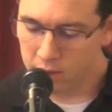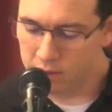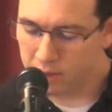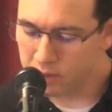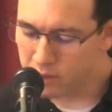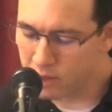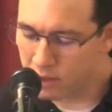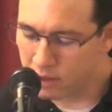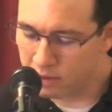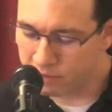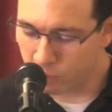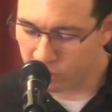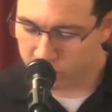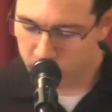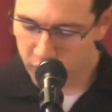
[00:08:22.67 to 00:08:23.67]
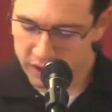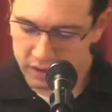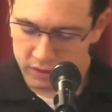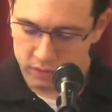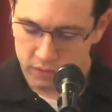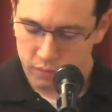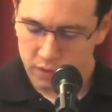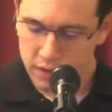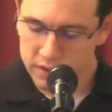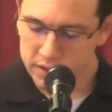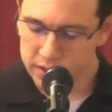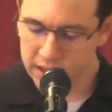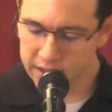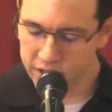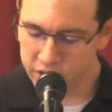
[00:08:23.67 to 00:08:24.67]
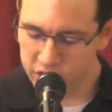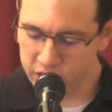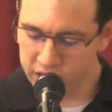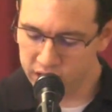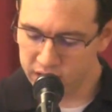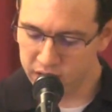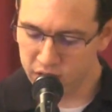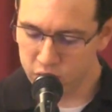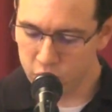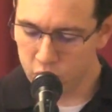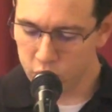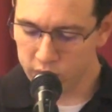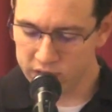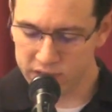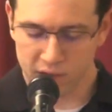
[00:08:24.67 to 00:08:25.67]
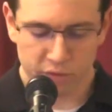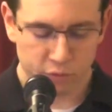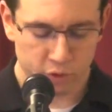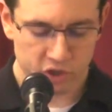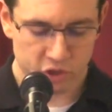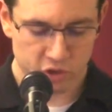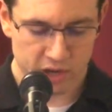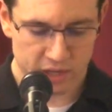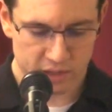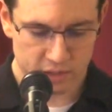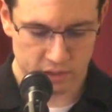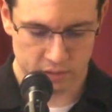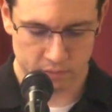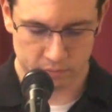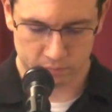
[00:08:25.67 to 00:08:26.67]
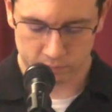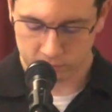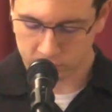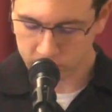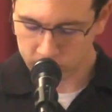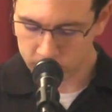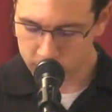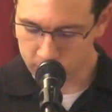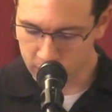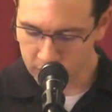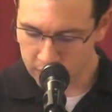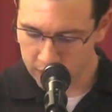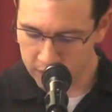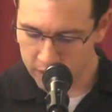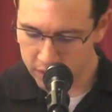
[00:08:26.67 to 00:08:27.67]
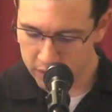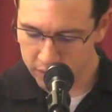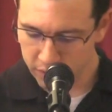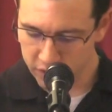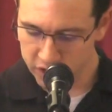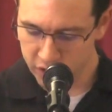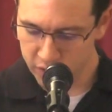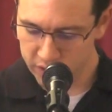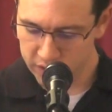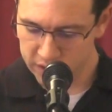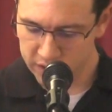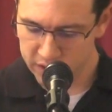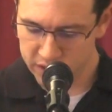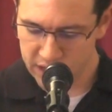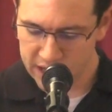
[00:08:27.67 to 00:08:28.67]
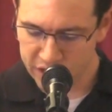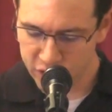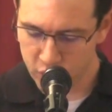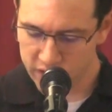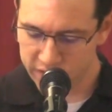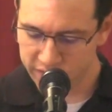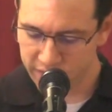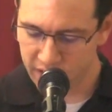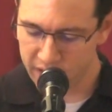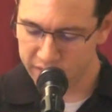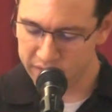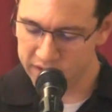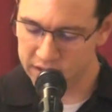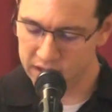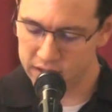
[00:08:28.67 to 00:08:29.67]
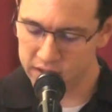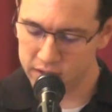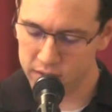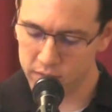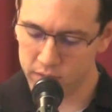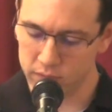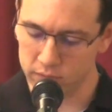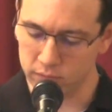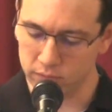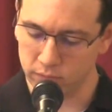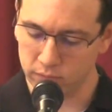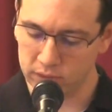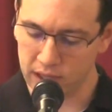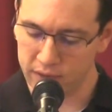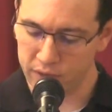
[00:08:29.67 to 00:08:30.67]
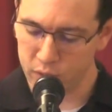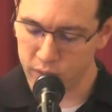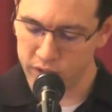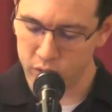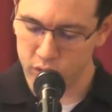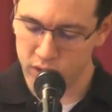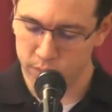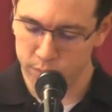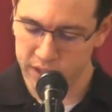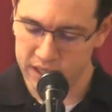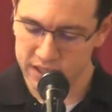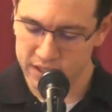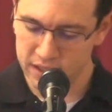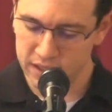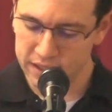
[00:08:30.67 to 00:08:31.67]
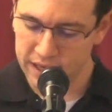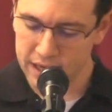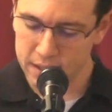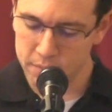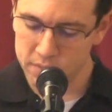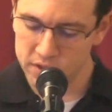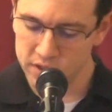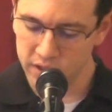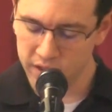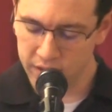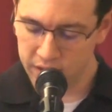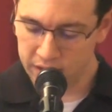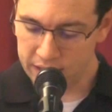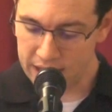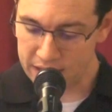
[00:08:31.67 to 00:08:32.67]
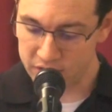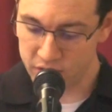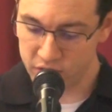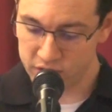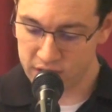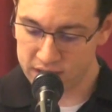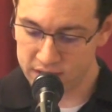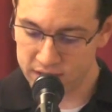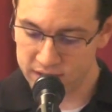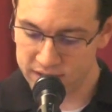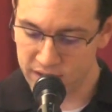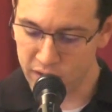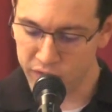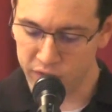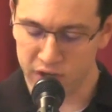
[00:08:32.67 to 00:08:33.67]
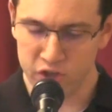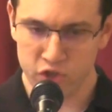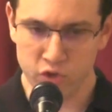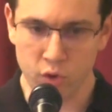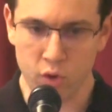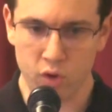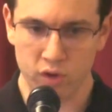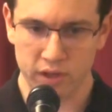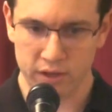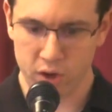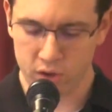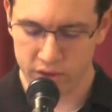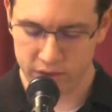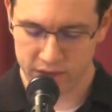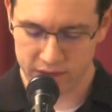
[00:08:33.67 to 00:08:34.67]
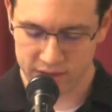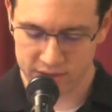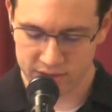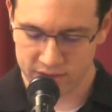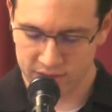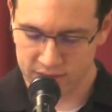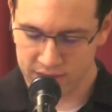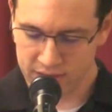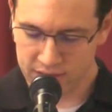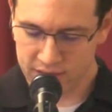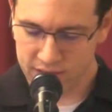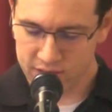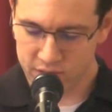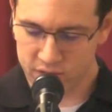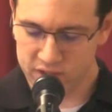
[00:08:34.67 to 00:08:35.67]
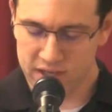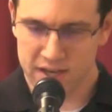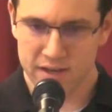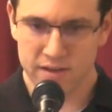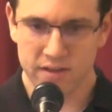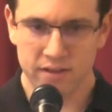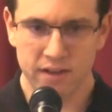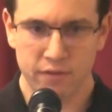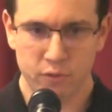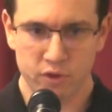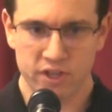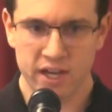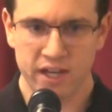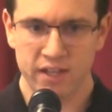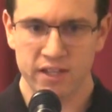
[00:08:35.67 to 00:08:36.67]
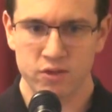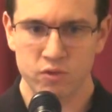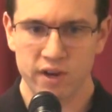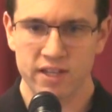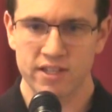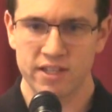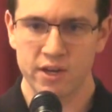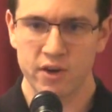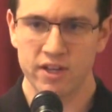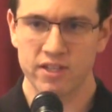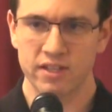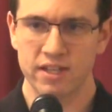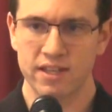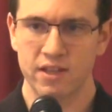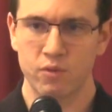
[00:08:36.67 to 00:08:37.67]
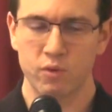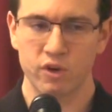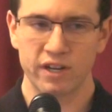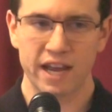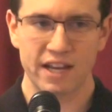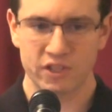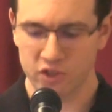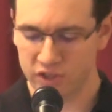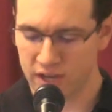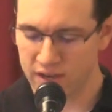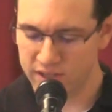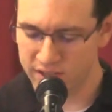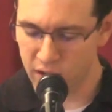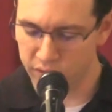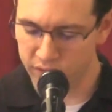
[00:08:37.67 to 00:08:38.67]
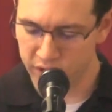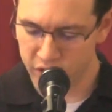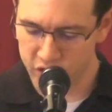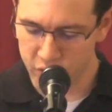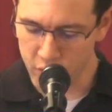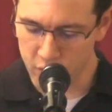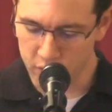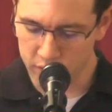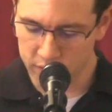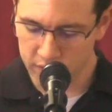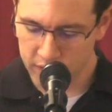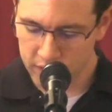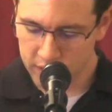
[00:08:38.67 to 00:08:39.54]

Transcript: Then the fourth point was that Jesus endured with self restraint. Uh, 1 Corinthians 9.25 says, Everyone who competes in the games exercises self control in all things. So it's saying if we're taking this race seriously, then we're going to exercise self control.